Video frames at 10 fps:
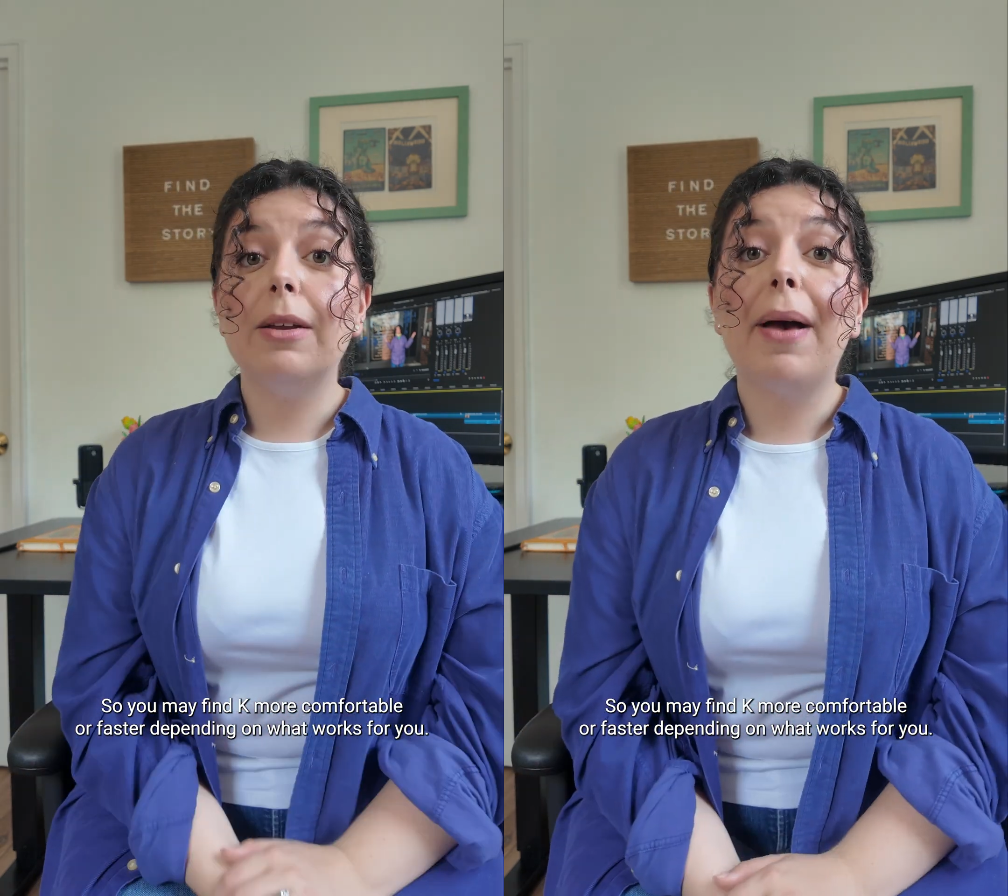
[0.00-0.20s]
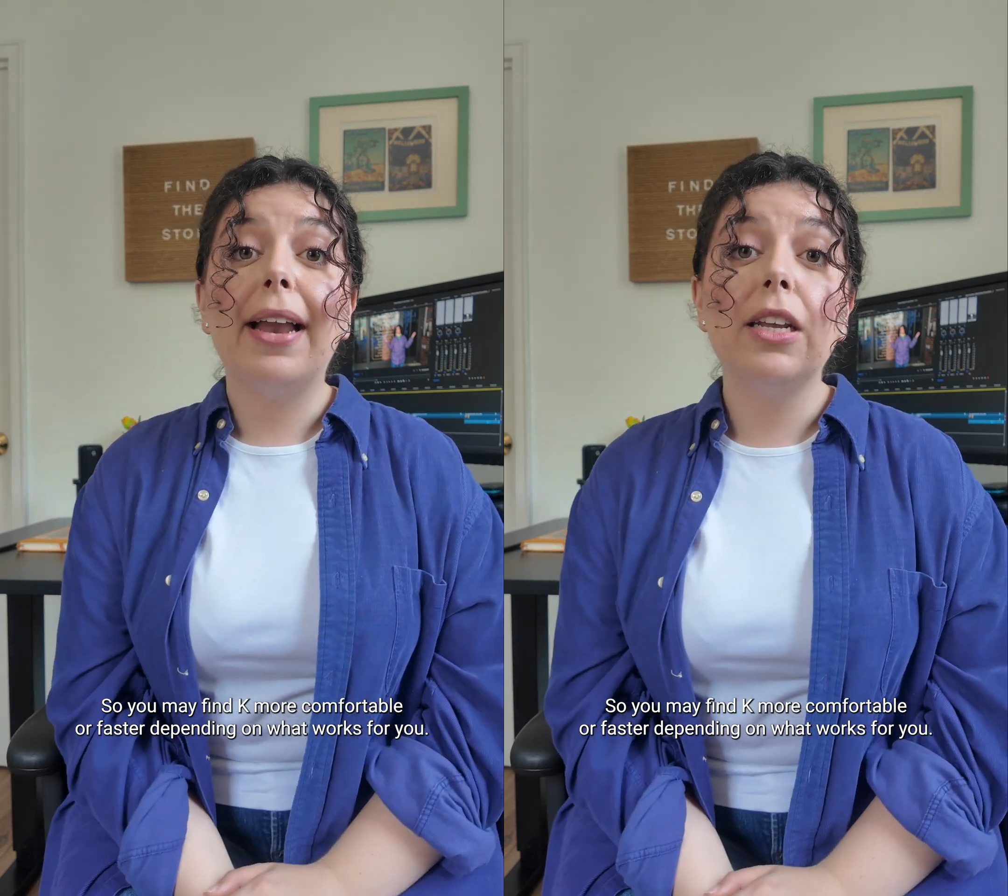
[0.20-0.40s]

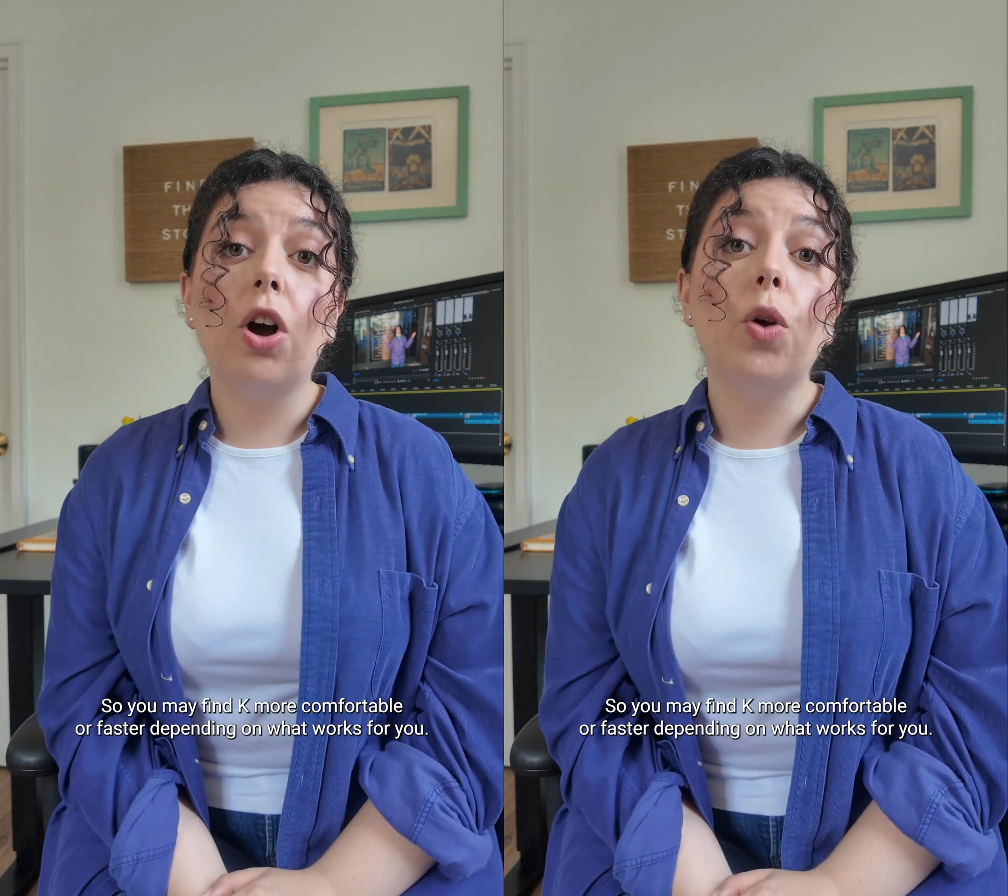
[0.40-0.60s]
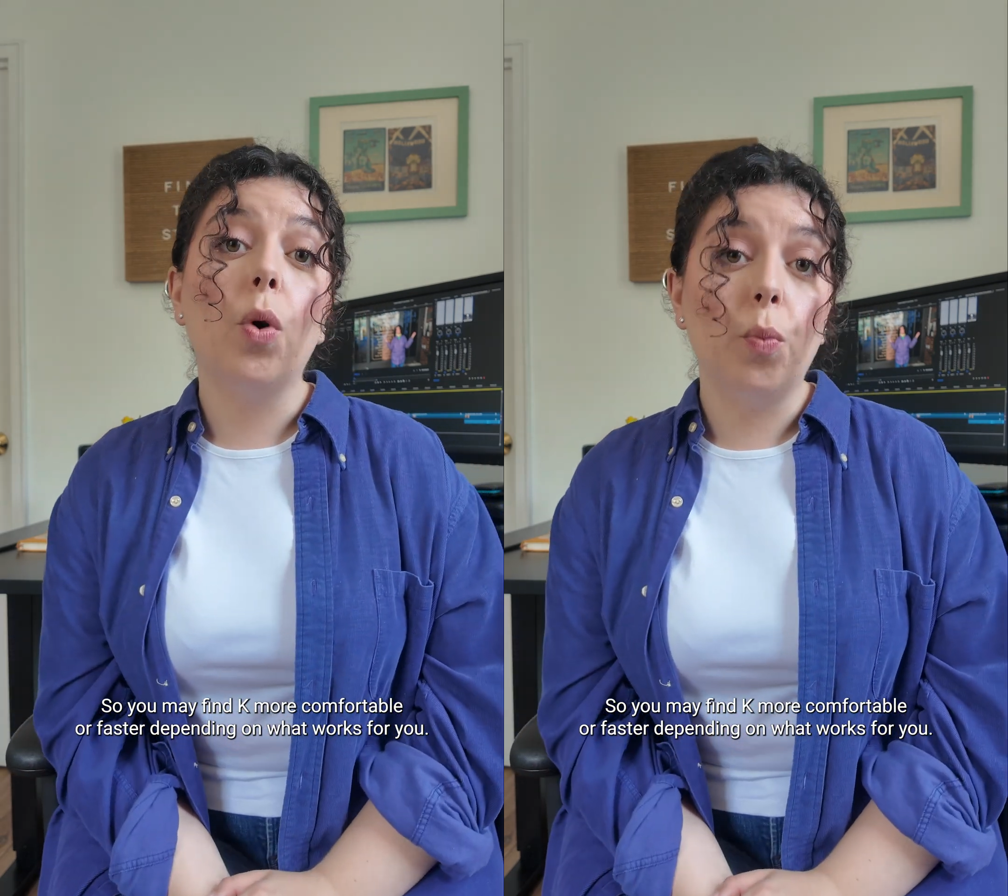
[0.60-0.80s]
depending
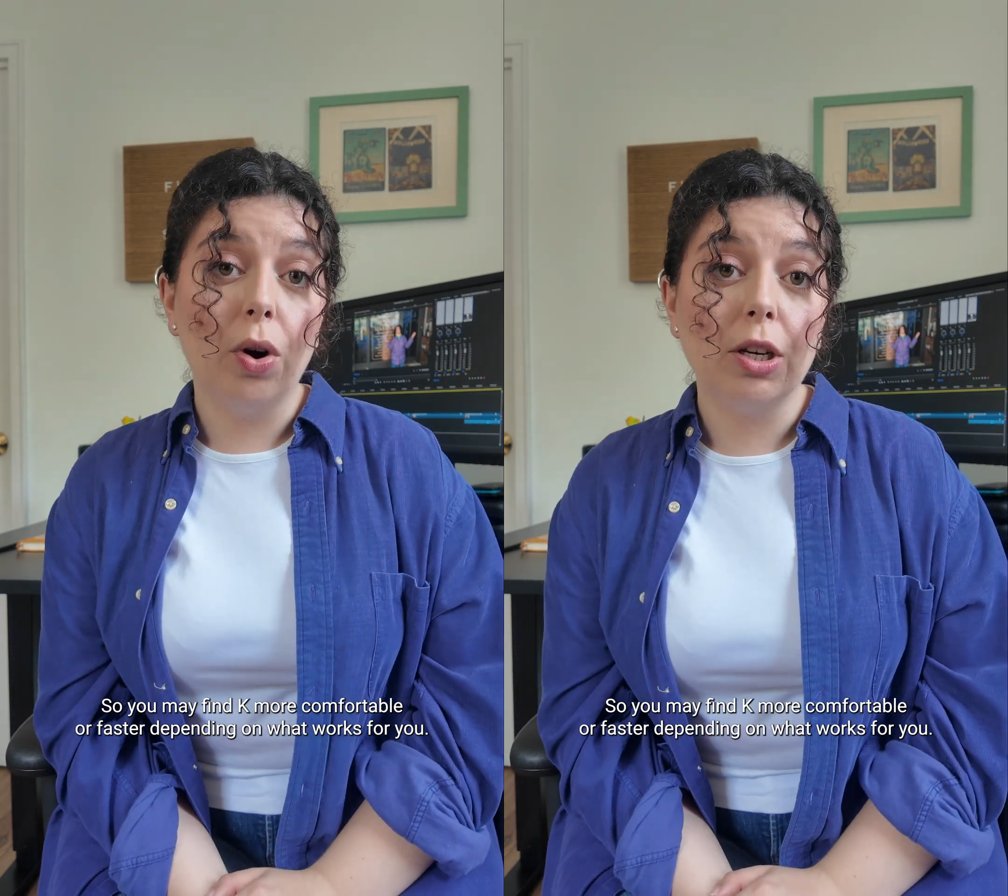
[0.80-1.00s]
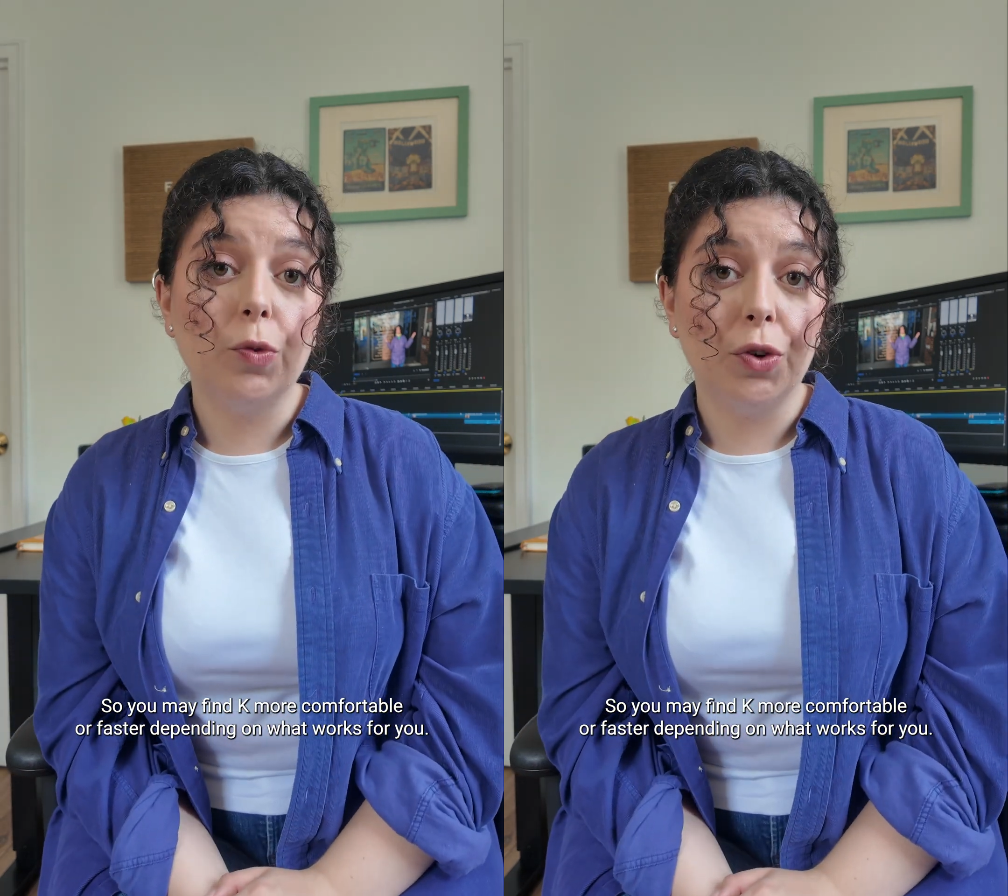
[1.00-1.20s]
on what
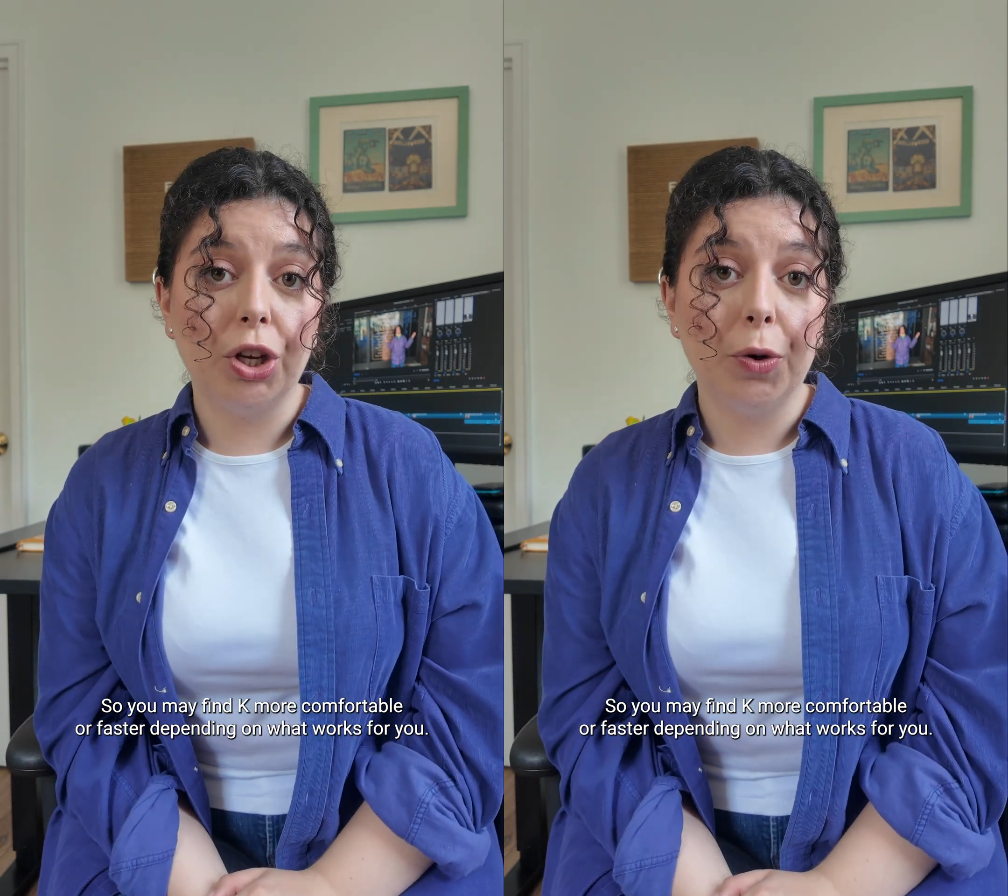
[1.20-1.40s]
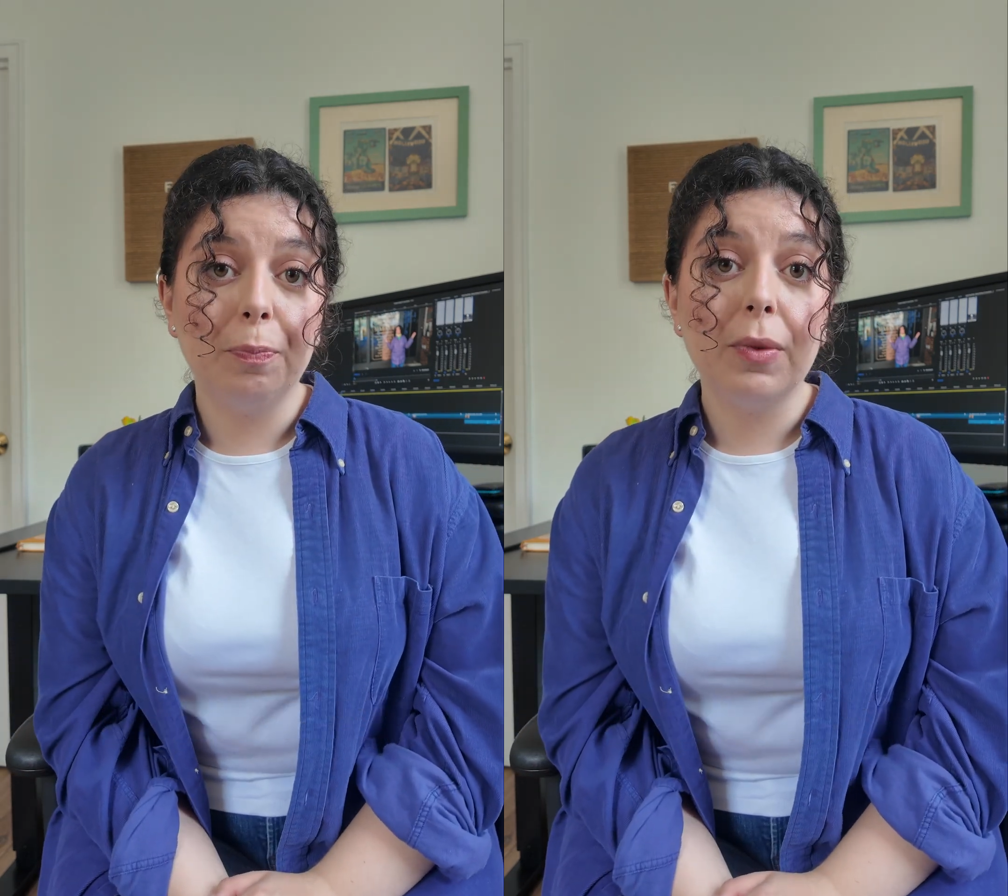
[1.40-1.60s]
works for you,